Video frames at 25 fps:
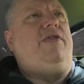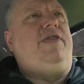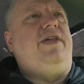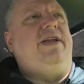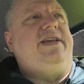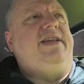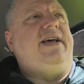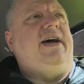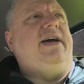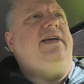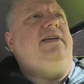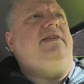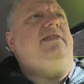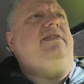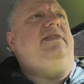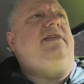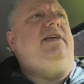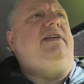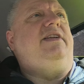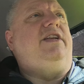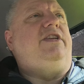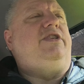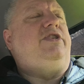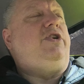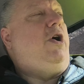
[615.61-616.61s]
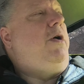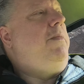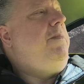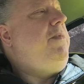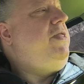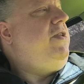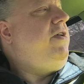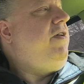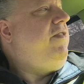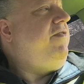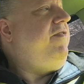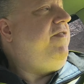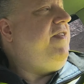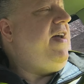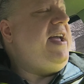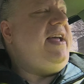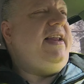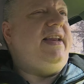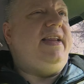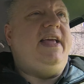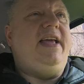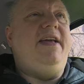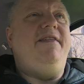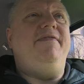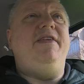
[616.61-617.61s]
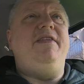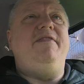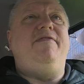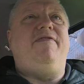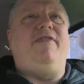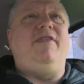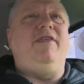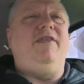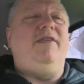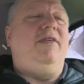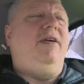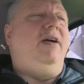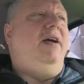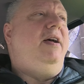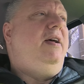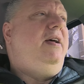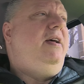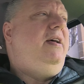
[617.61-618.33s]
the dice and determine their fate, even for